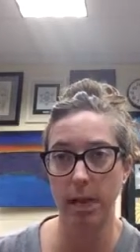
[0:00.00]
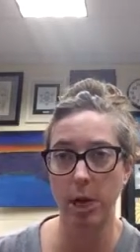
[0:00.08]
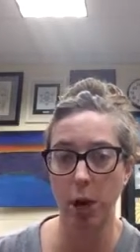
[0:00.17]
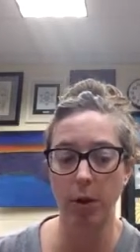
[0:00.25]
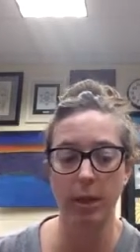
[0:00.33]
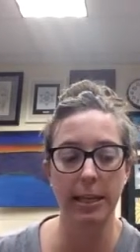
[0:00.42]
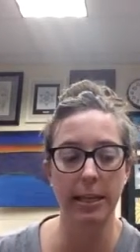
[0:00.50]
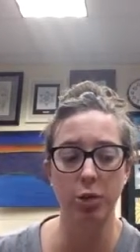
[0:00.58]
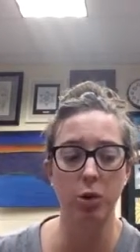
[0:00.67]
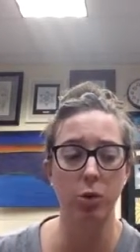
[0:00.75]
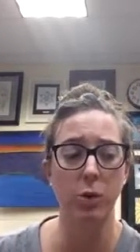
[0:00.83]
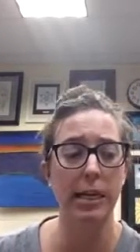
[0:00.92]
They know what the
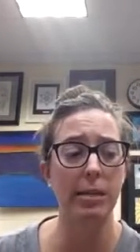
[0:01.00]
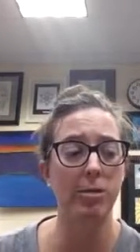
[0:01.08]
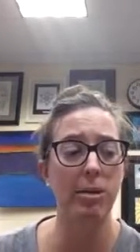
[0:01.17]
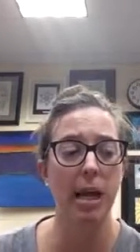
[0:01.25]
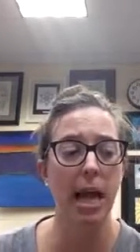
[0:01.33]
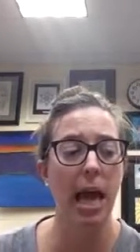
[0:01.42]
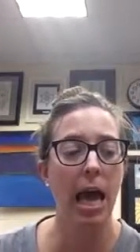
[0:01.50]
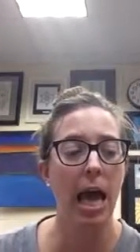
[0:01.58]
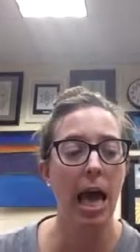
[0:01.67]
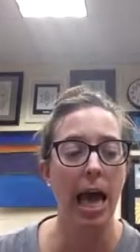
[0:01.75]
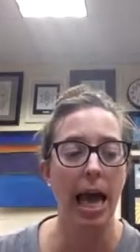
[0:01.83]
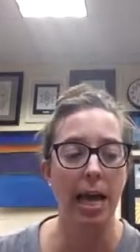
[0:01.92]
issue is.
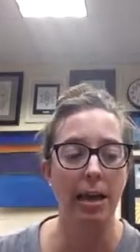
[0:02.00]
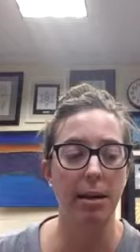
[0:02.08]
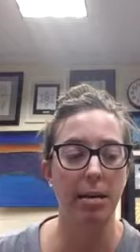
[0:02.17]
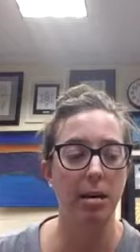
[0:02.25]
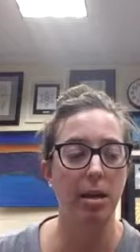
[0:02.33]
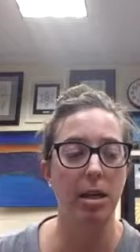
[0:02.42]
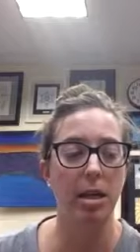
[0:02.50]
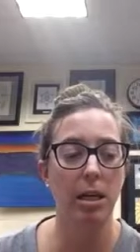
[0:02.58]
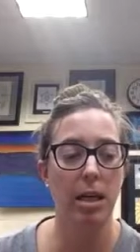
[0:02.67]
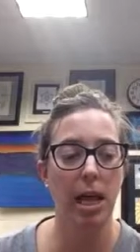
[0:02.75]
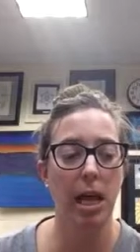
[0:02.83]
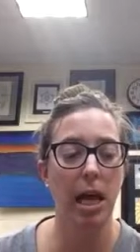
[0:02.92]
And
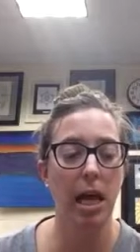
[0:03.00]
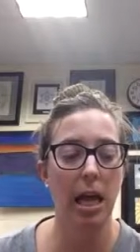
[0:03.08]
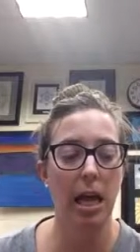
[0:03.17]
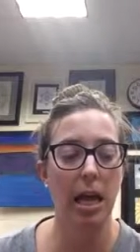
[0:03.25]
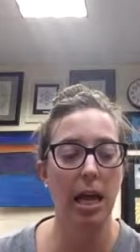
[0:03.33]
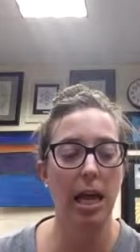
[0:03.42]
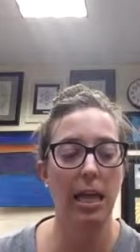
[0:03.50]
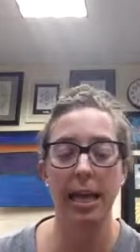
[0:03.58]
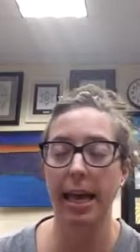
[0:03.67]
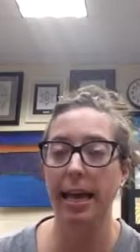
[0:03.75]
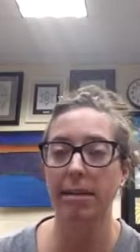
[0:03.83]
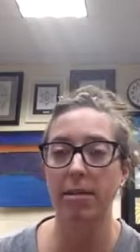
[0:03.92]
in
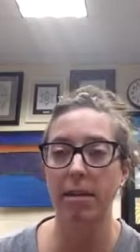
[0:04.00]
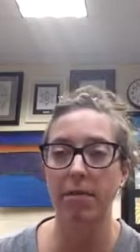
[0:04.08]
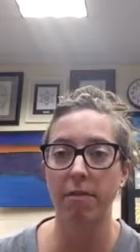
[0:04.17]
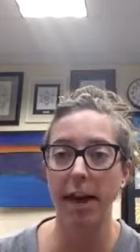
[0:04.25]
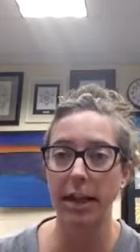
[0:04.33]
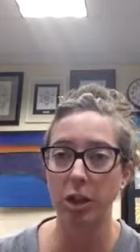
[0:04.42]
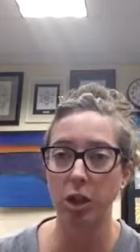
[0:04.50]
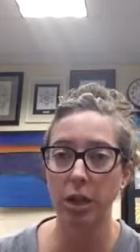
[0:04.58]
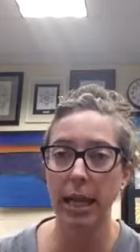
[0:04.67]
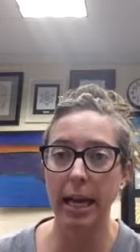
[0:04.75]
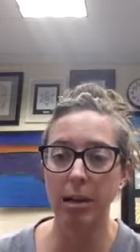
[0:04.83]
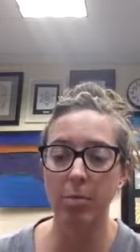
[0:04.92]
the case of
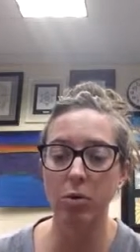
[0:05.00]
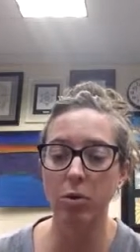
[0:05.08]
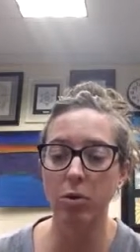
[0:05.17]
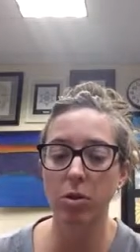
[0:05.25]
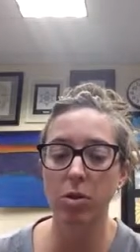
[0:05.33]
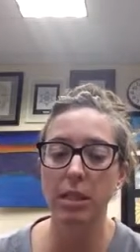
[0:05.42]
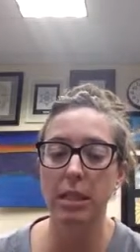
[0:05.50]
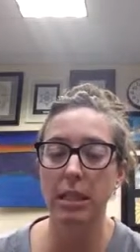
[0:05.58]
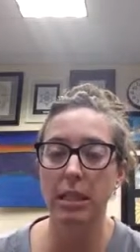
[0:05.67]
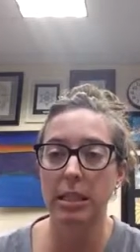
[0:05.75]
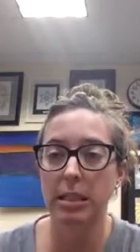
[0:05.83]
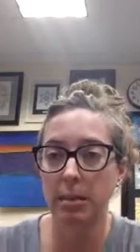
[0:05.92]
vanishing animals,
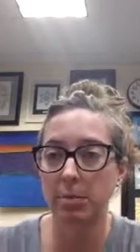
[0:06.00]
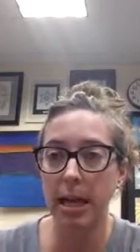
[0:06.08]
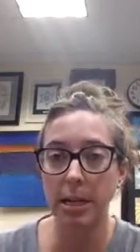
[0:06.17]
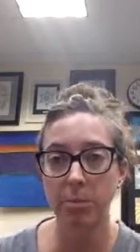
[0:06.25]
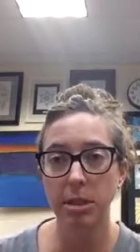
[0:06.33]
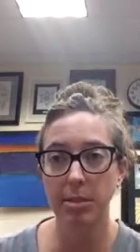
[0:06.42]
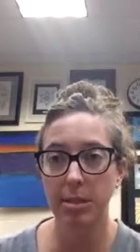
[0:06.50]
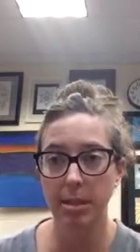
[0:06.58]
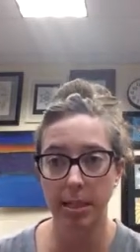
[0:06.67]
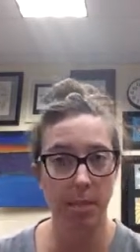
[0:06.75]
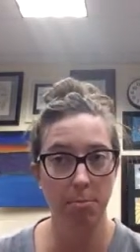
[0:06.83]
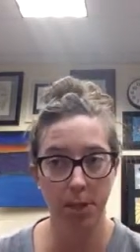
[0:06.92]
sometimes that's
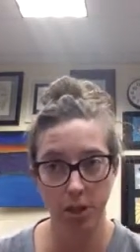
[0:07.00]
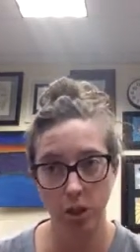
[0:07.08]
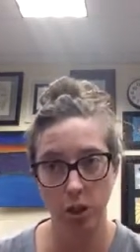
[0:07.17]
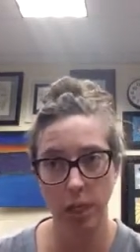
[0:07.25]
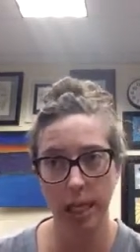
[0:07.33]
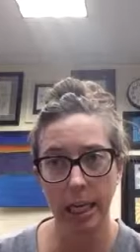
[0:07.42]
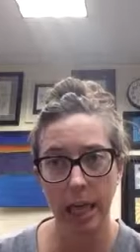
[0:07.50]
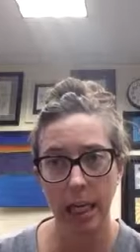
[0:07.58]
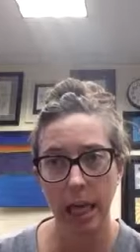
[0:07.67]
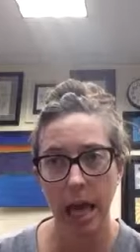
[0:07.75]
still a mystery.